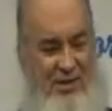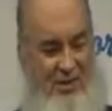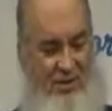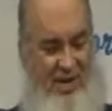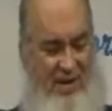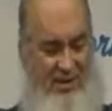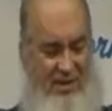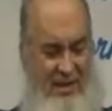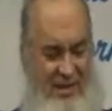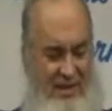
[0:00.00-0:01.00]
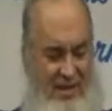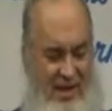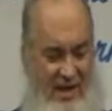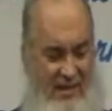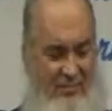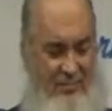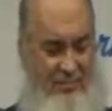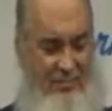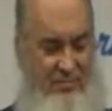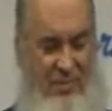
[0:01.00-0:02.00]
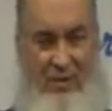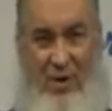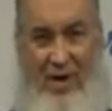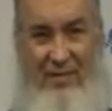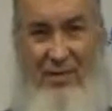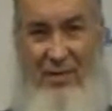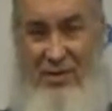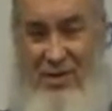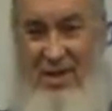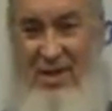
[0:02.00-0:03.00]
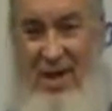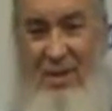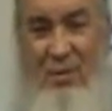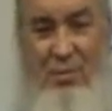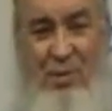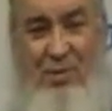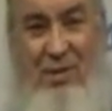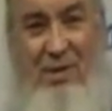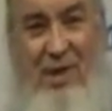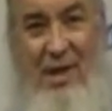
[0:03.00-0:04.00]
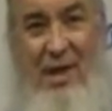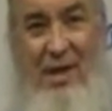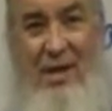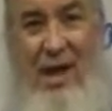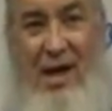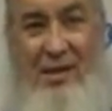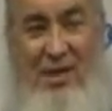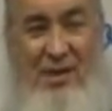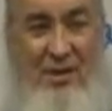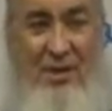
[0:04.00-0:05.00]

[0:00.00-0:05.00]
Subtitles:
it turned out that my wife, who's the camera person, said